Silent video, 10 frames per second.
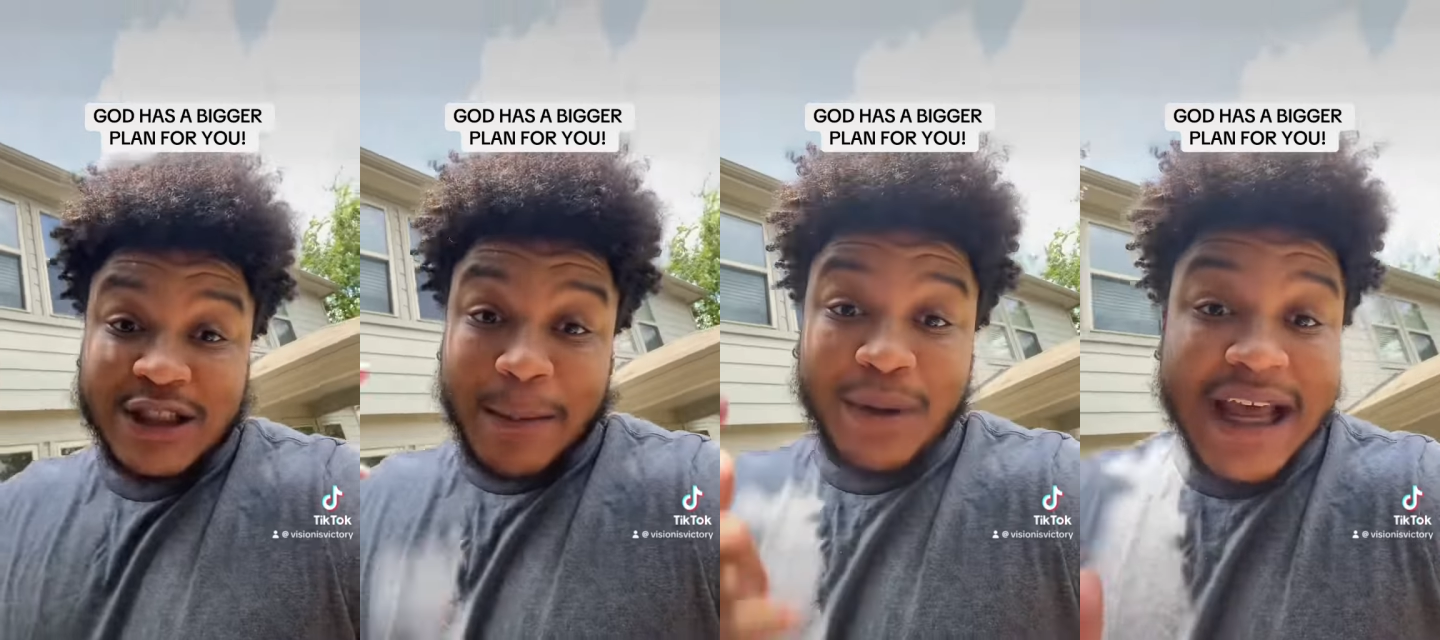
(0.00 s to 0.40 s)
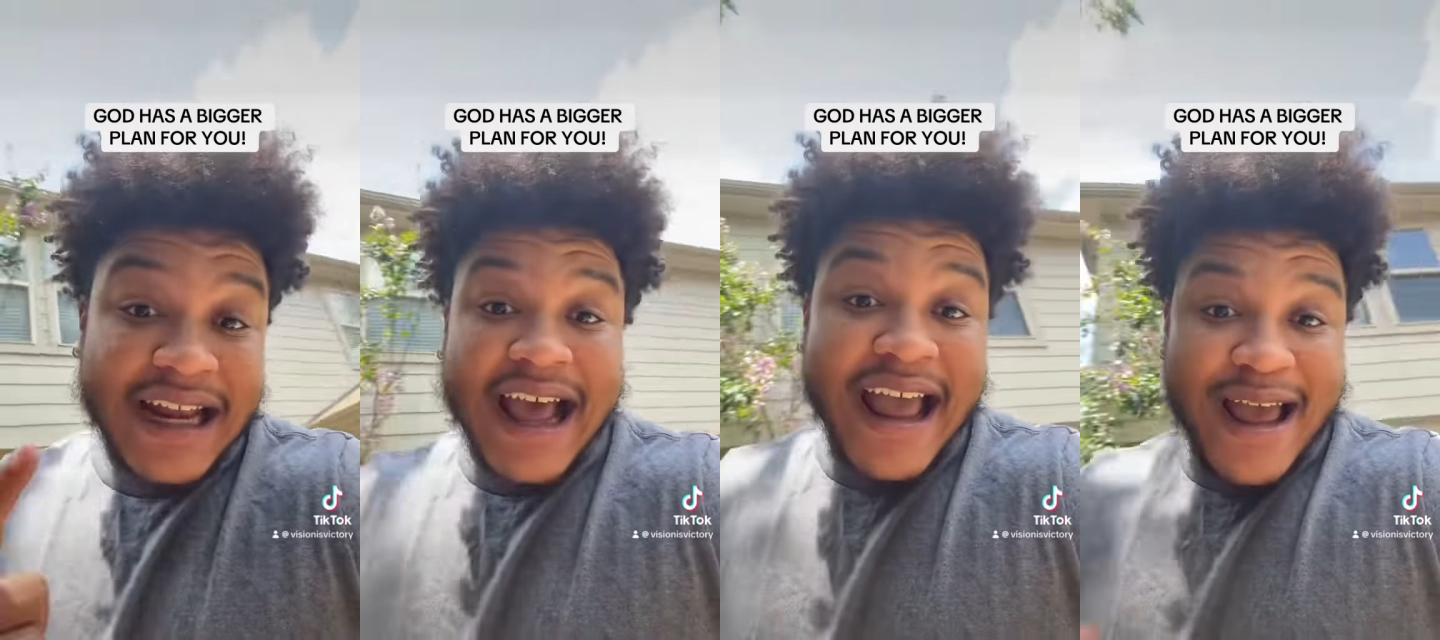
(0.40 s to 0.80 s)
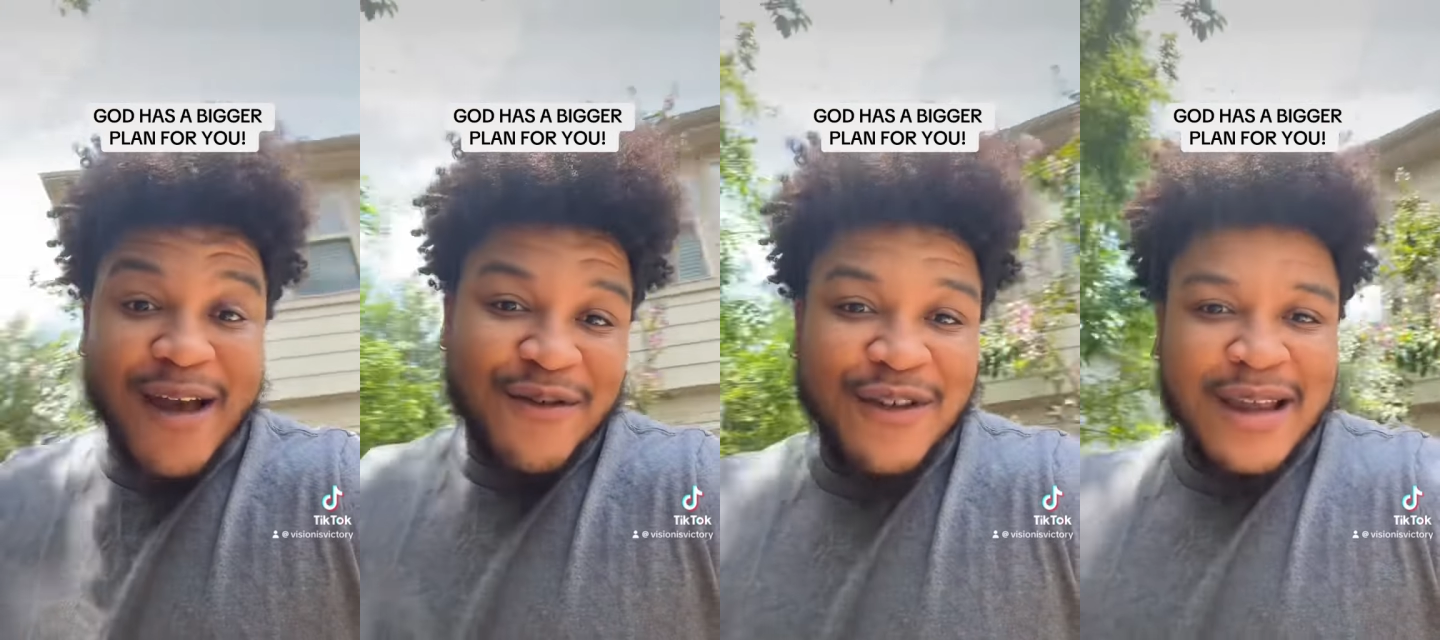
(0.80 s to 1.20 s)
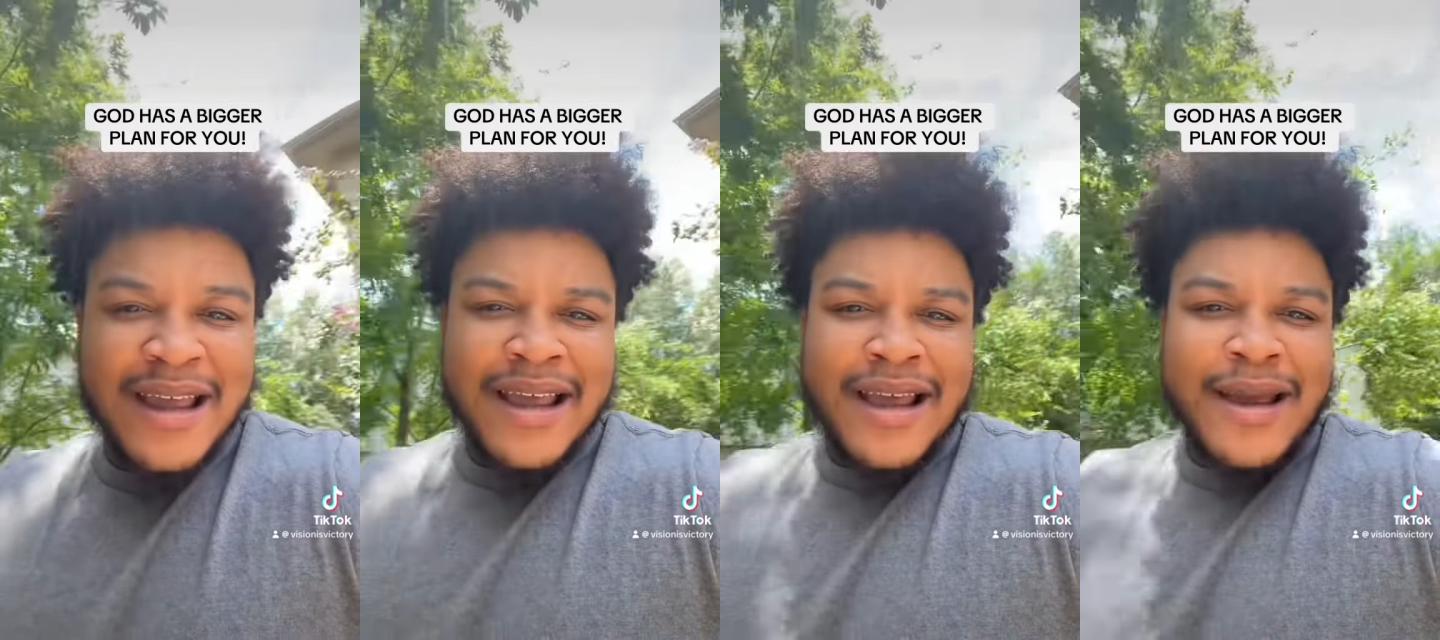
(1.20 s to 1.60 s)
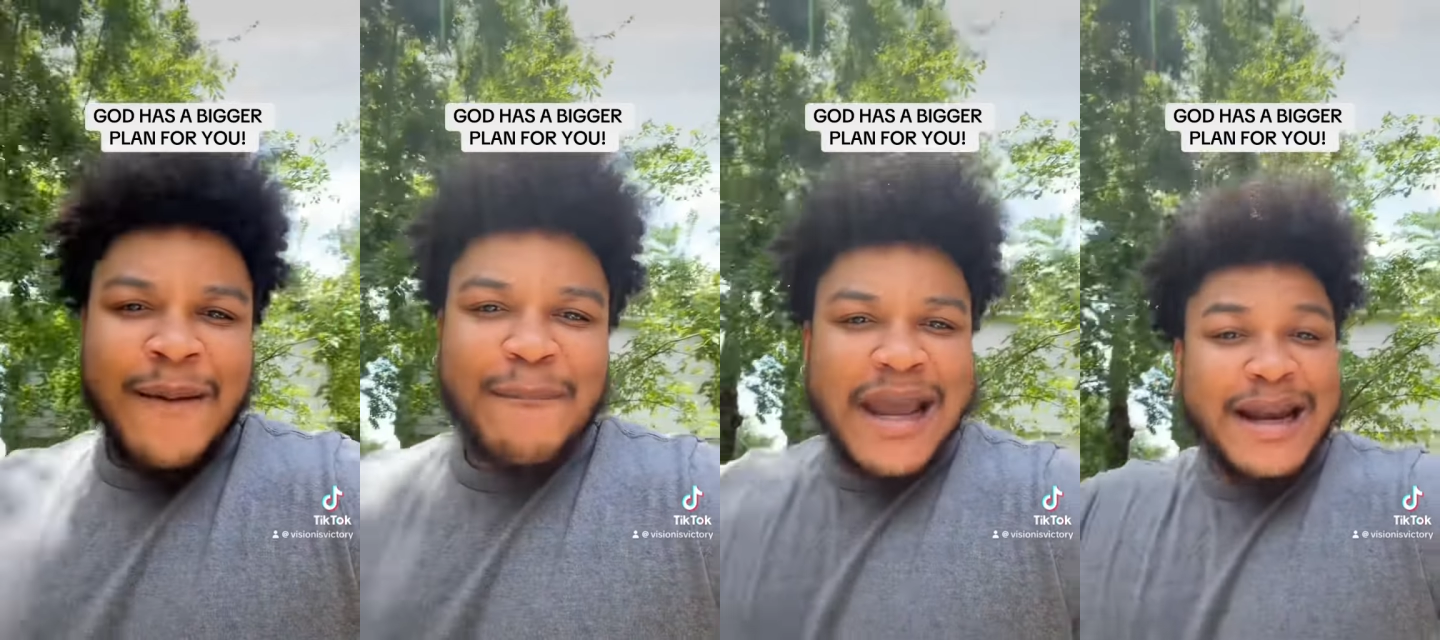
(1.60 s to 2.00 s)
the plan I have
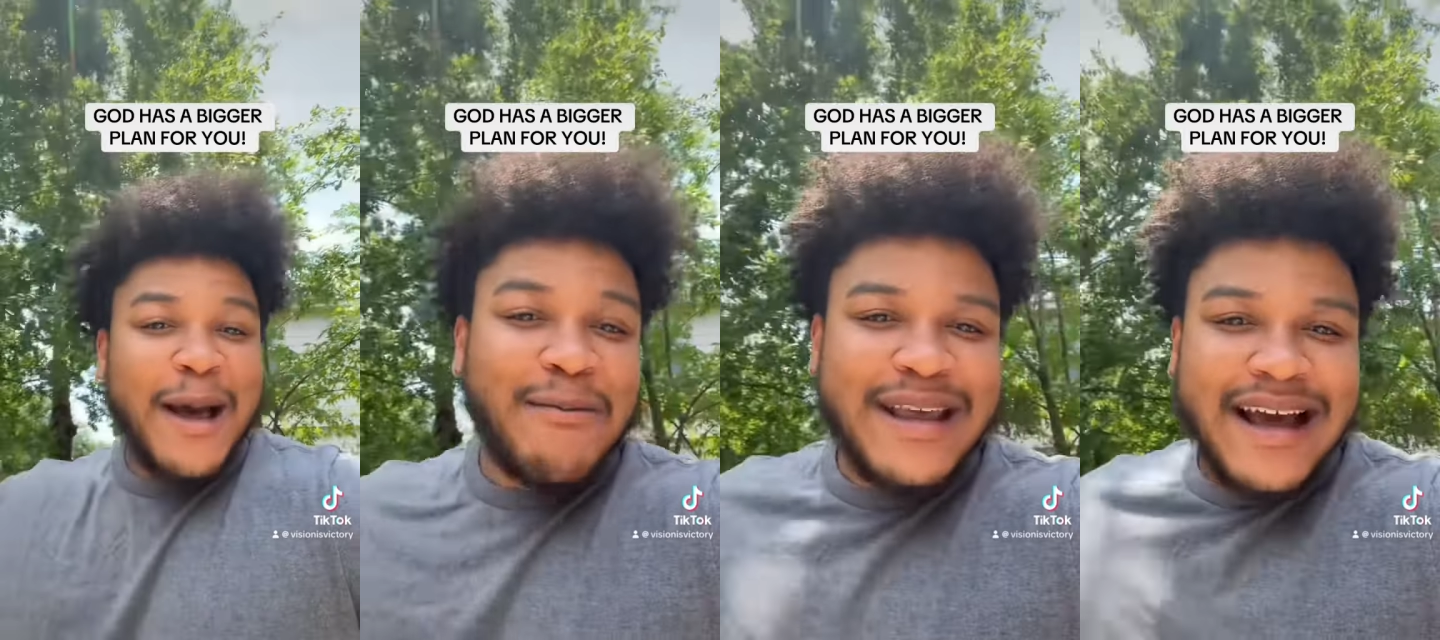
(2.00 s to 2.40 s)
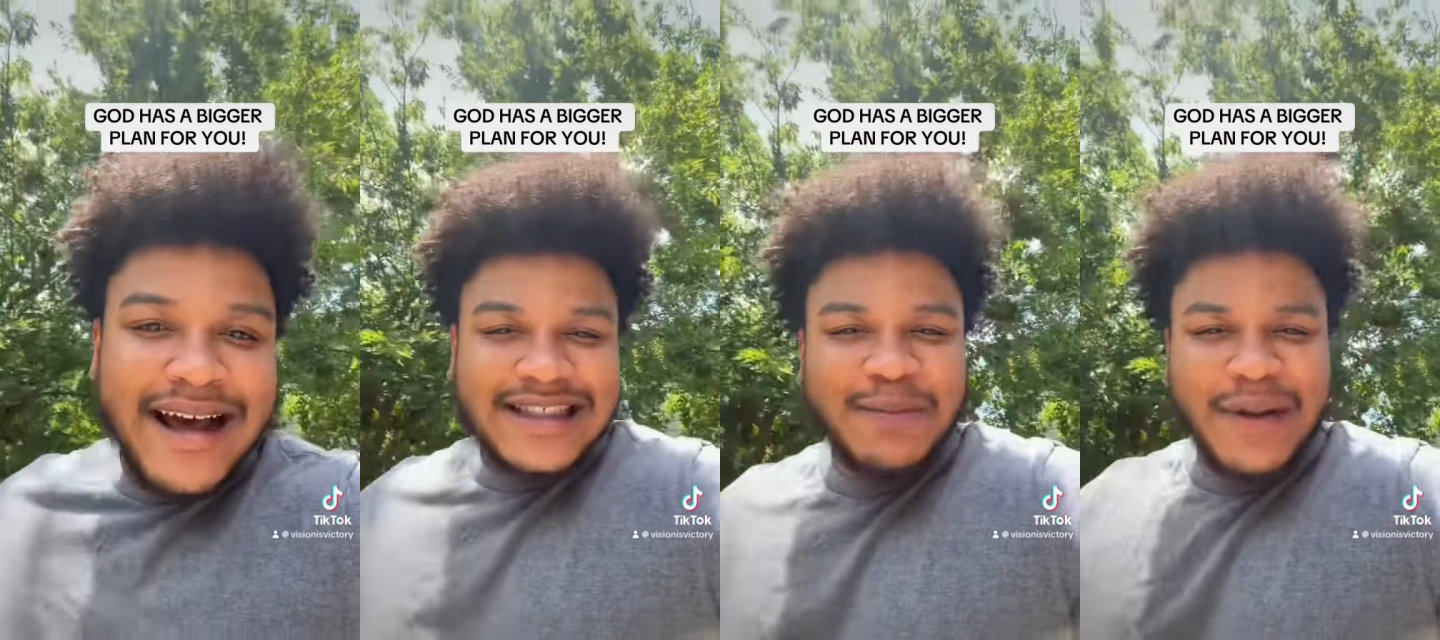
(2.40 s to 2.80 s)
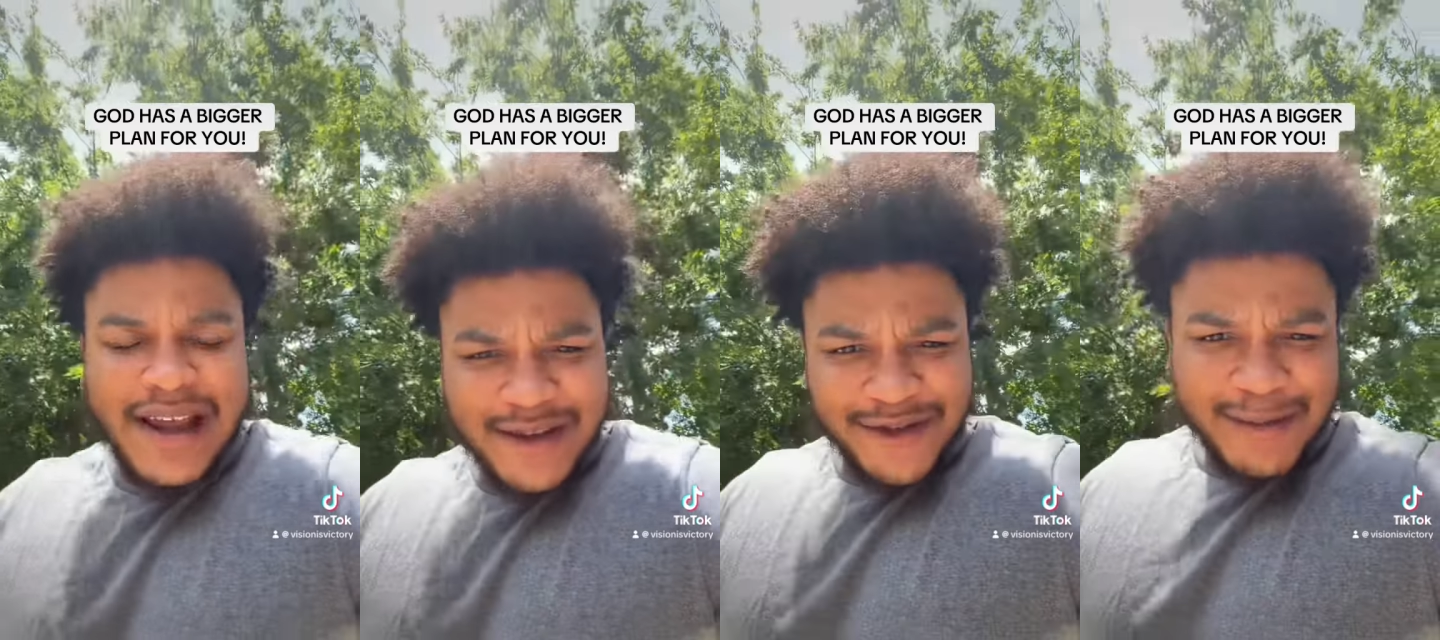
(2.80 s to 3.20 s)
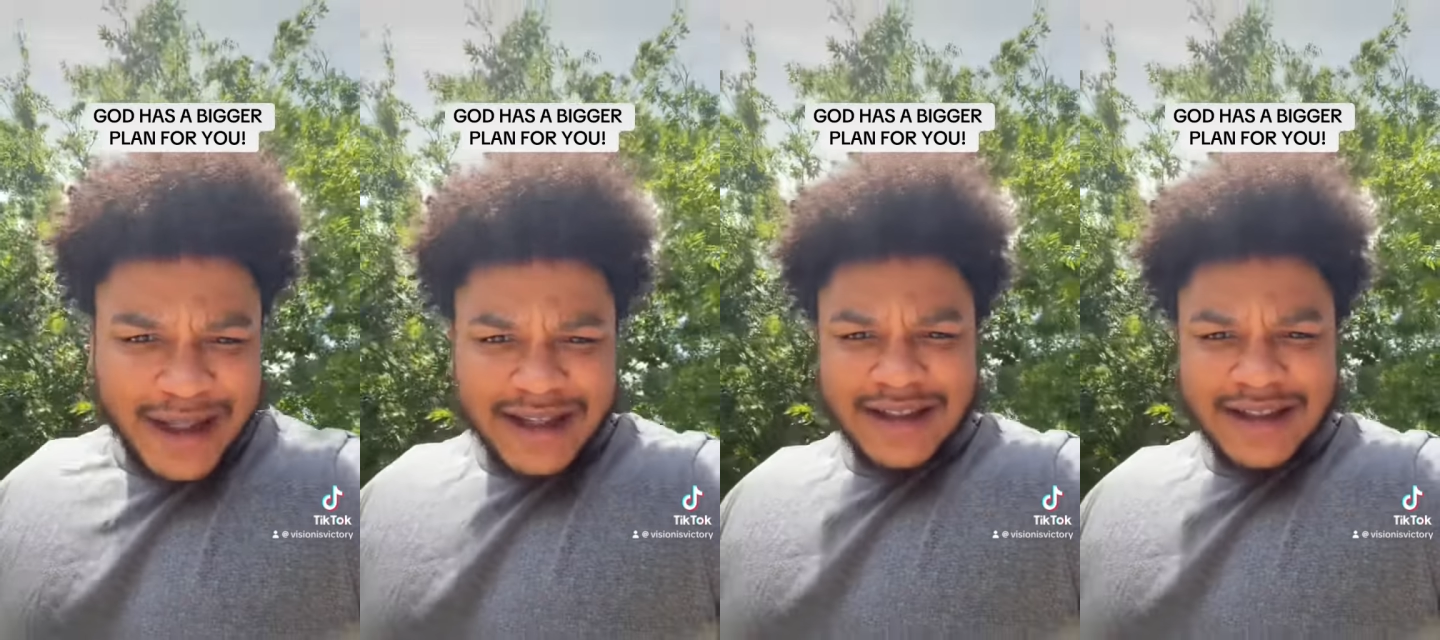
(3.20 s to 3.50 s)
may not be God's plan for me.